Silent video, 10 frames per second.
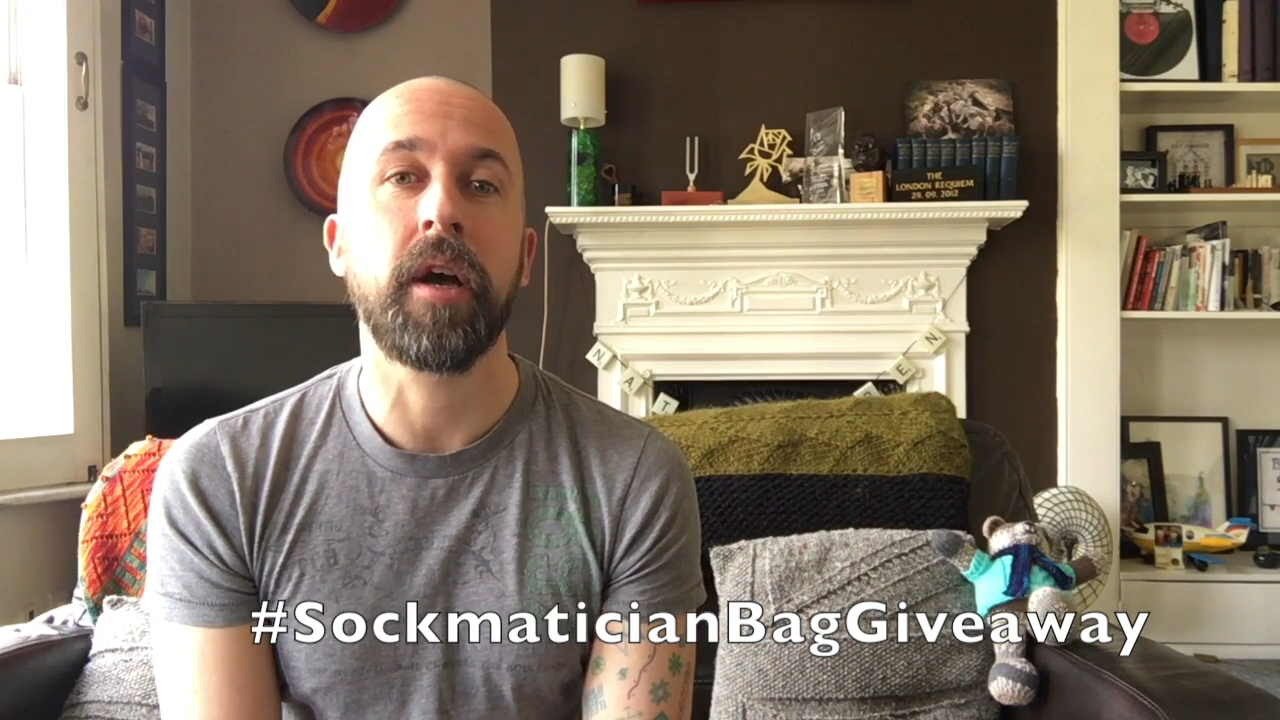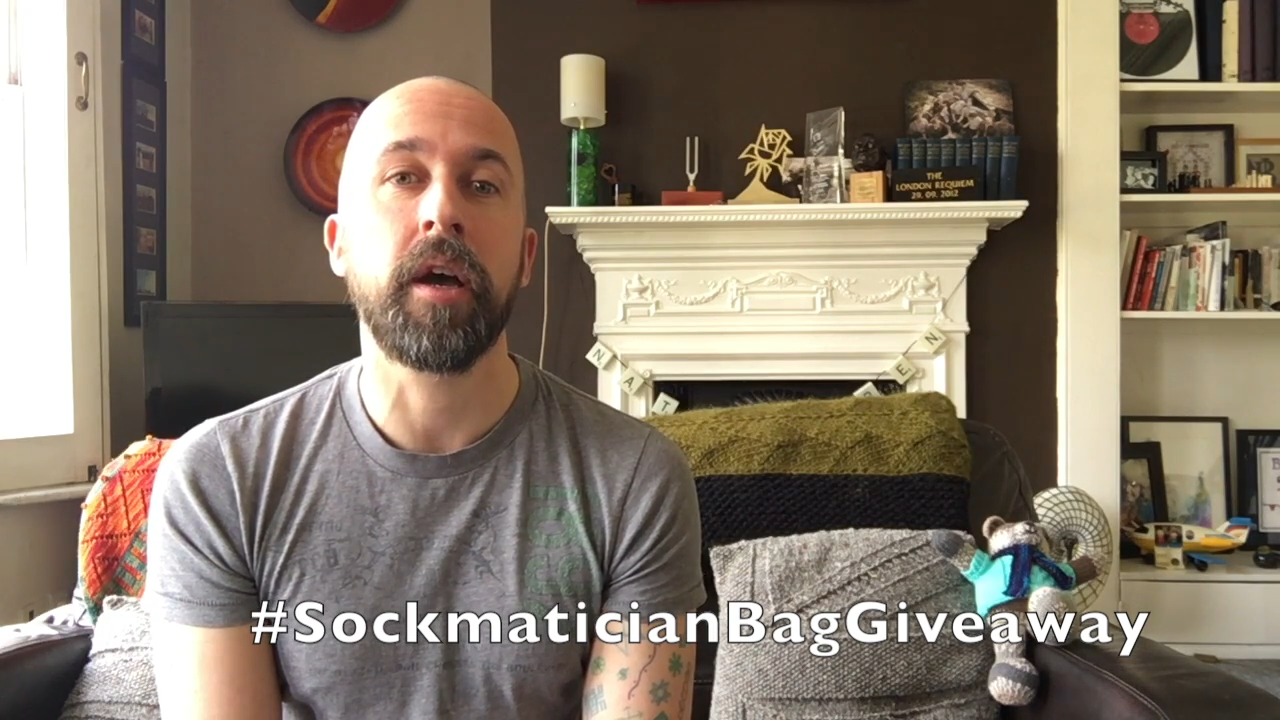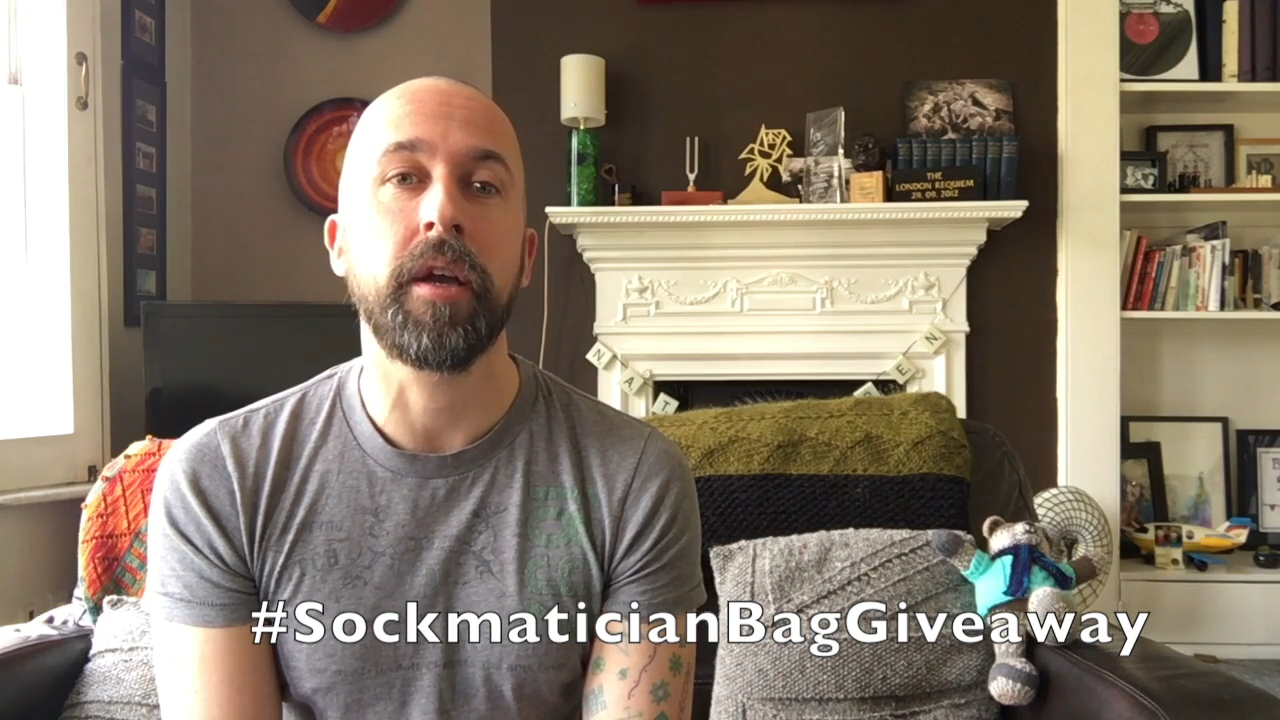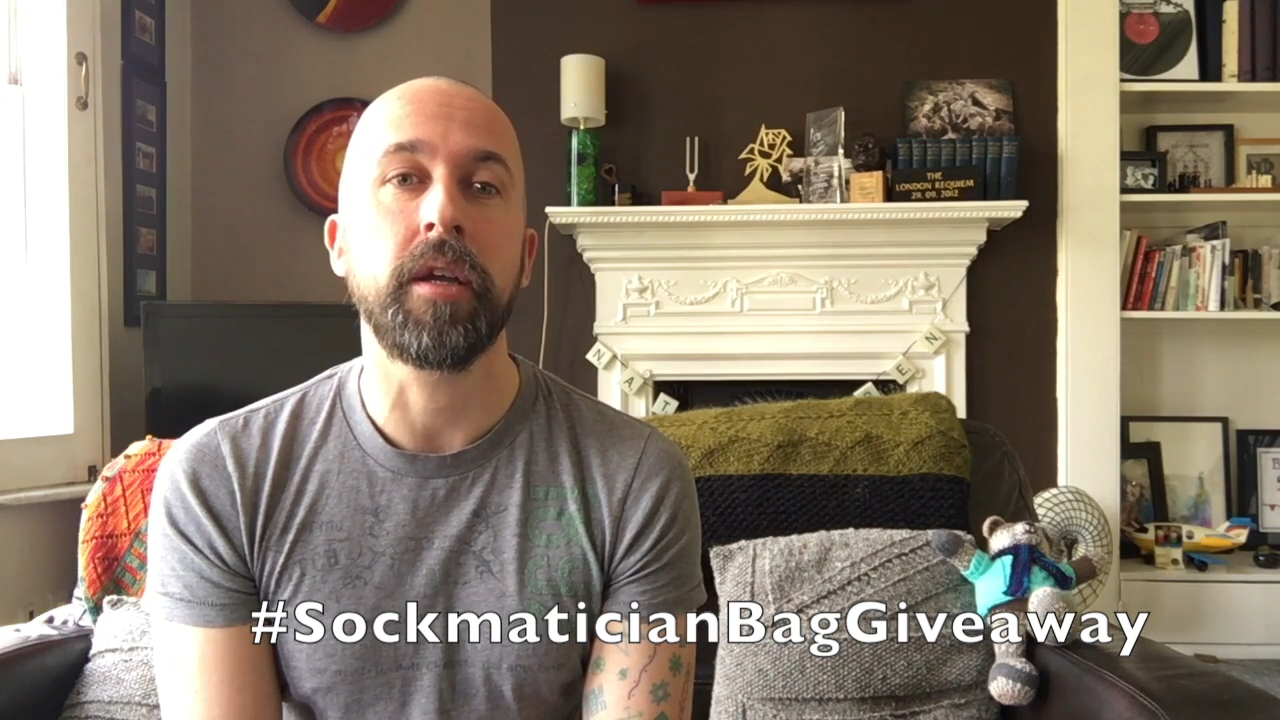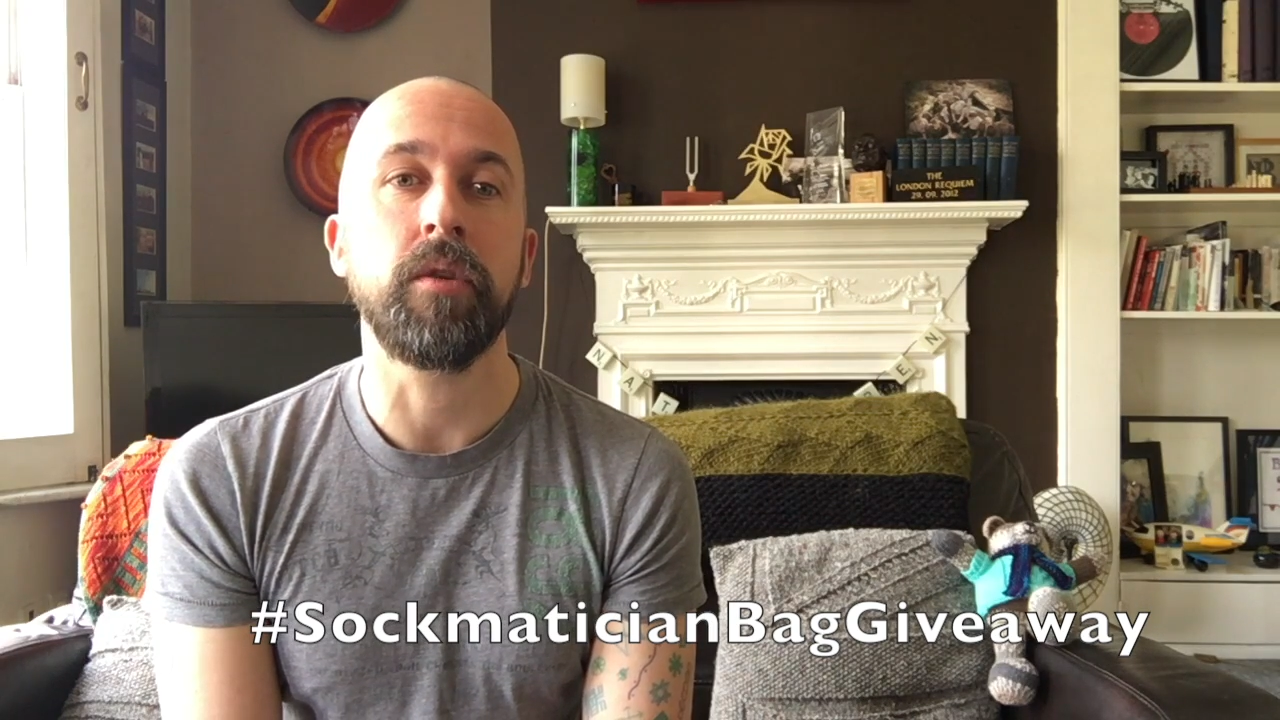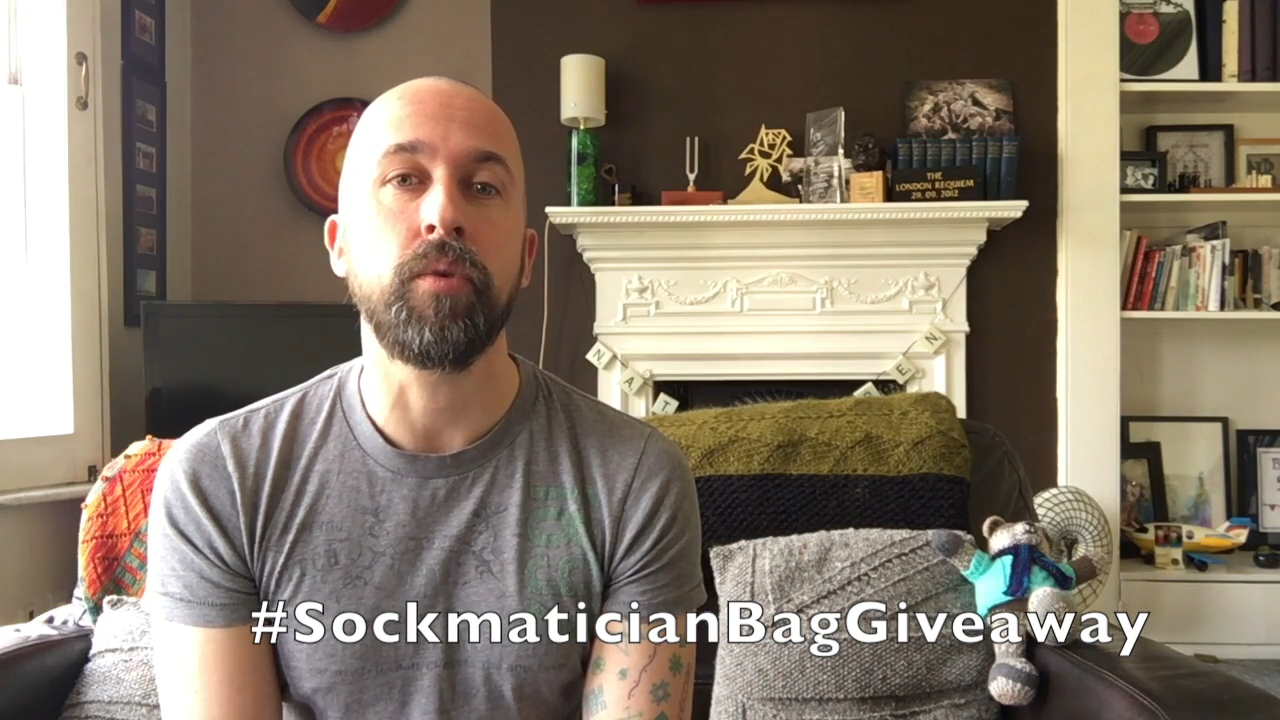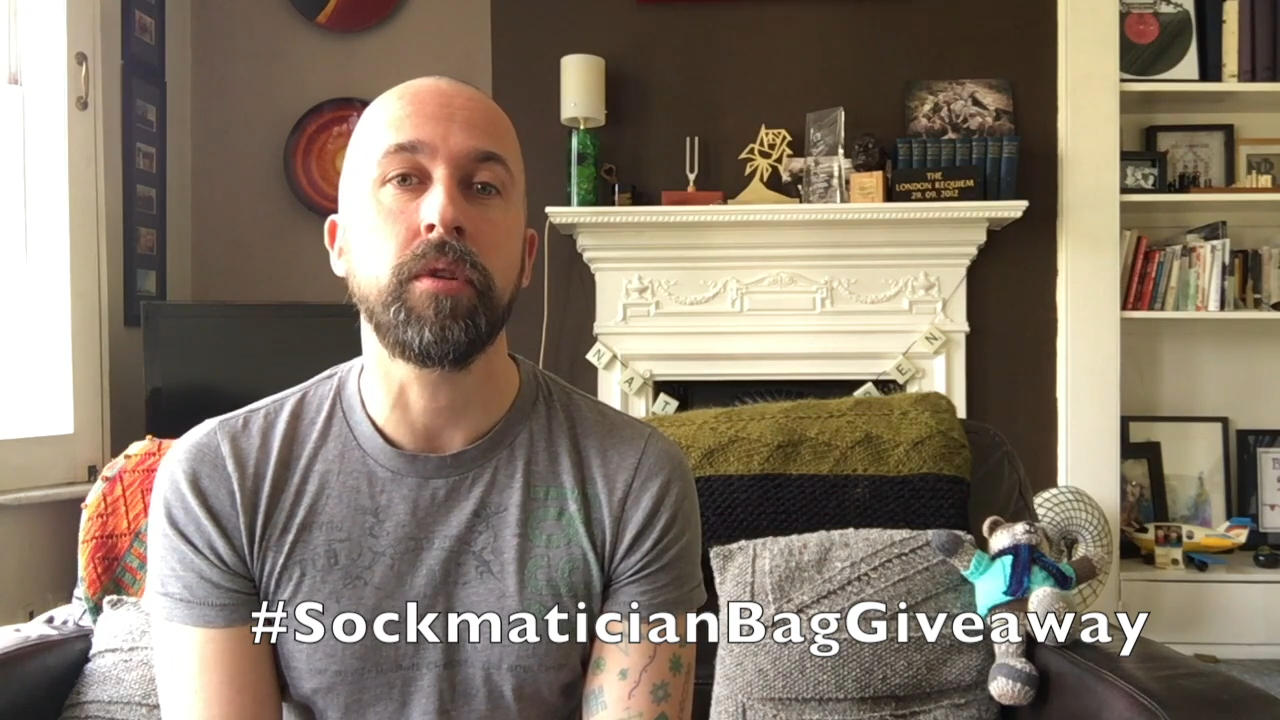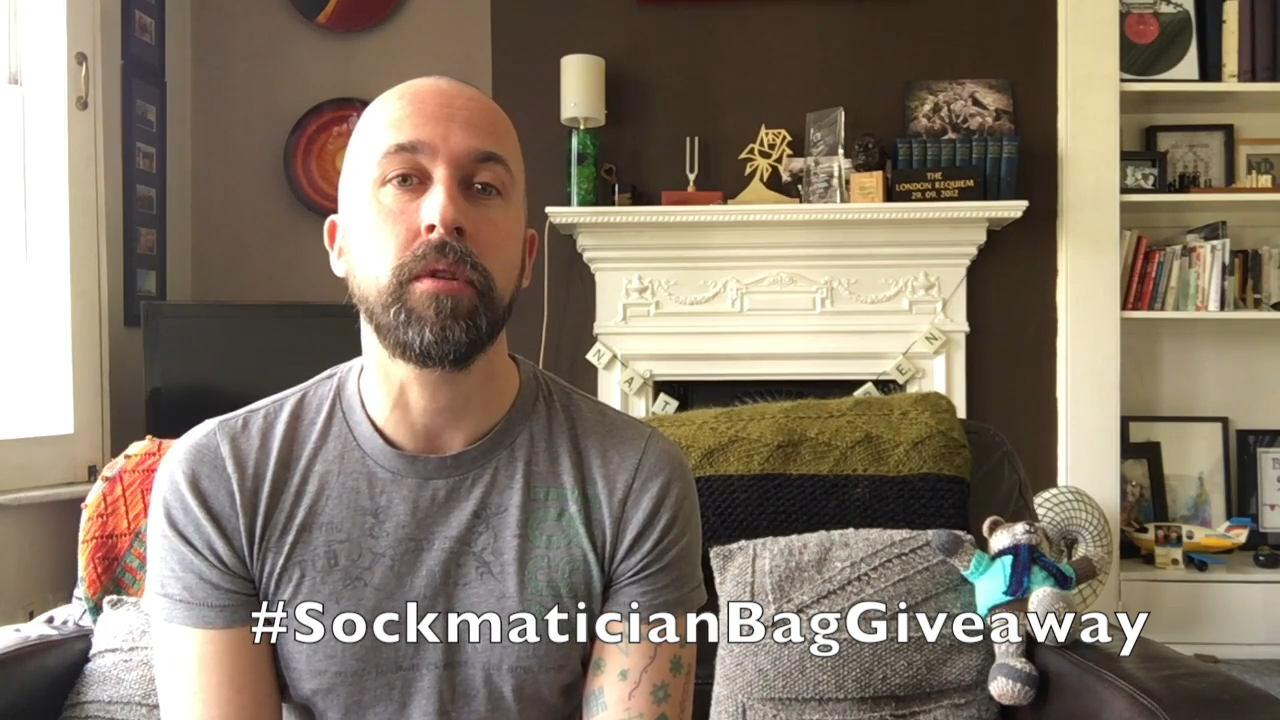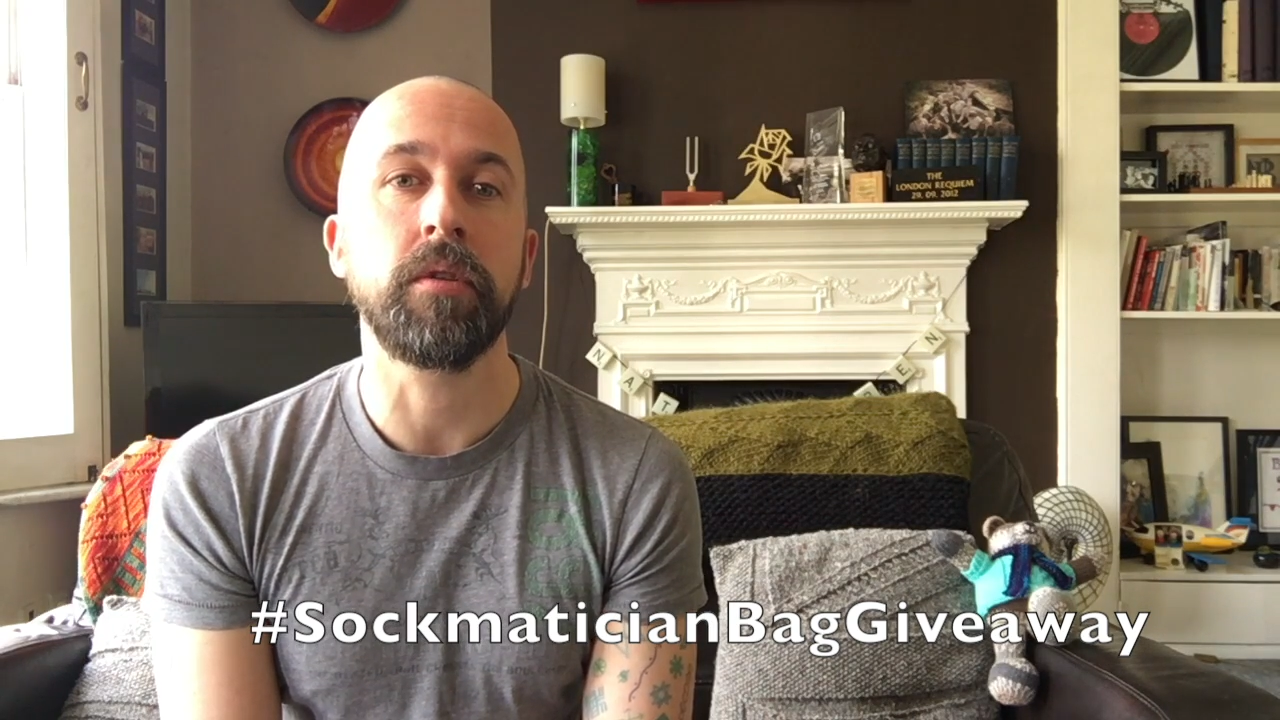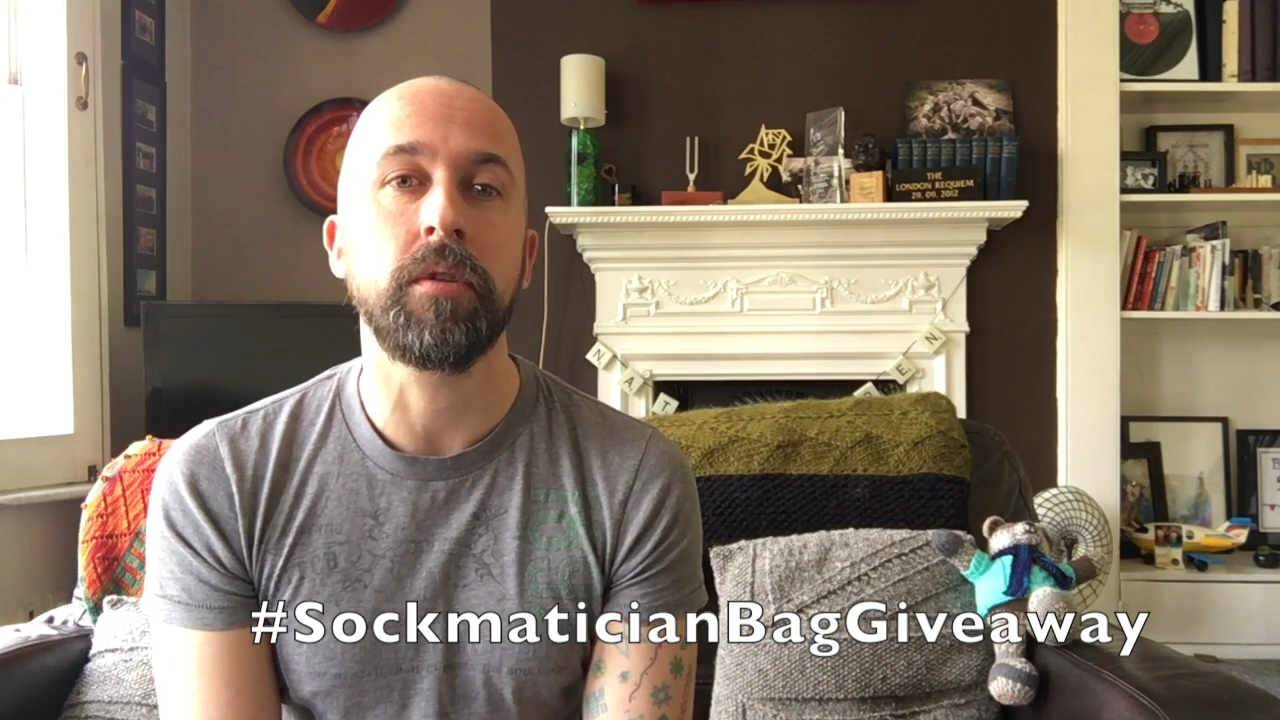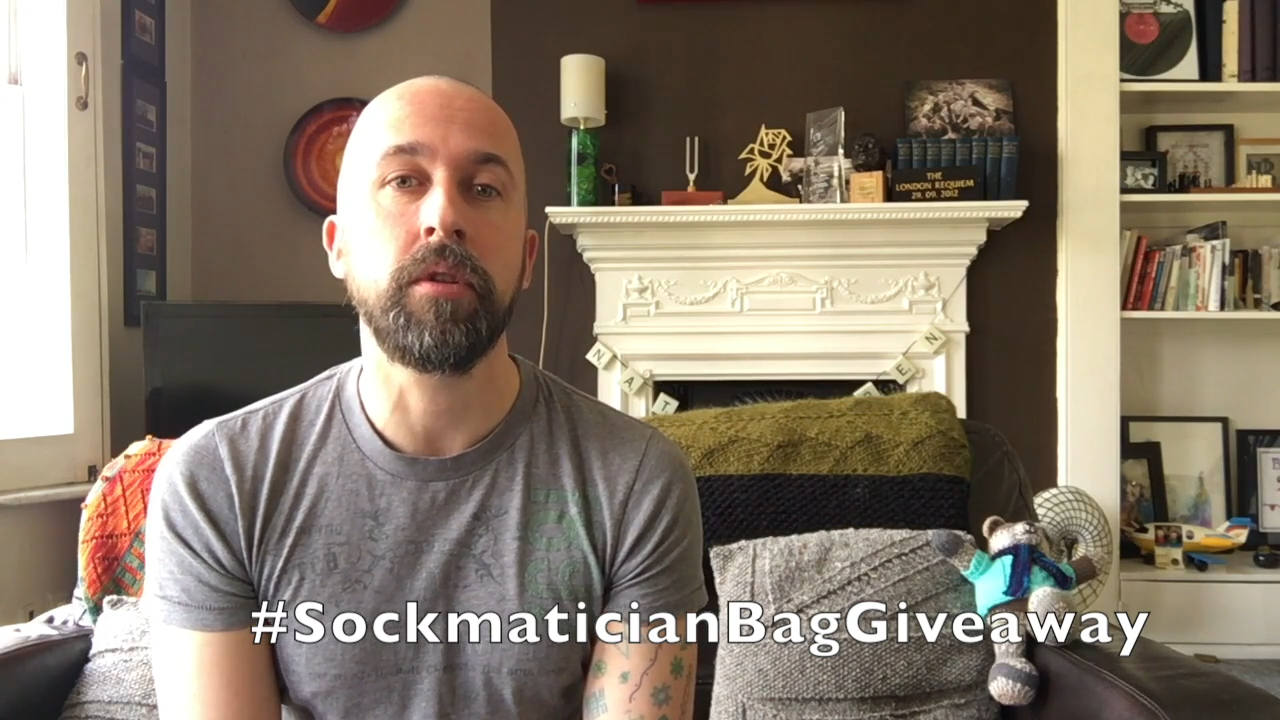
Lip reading: I will